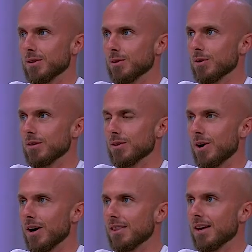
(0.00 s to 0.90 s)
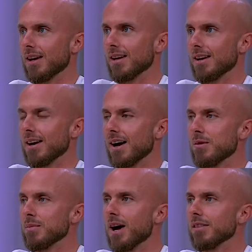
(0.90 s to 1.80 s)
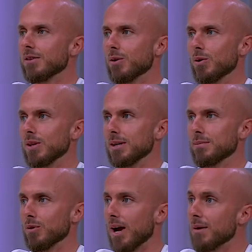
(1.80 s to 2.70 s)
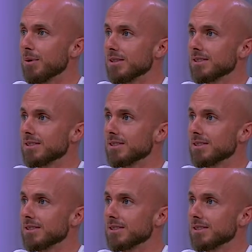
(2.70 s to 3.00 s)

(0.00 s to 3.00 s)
of God, that right. I'm not the only Barabbas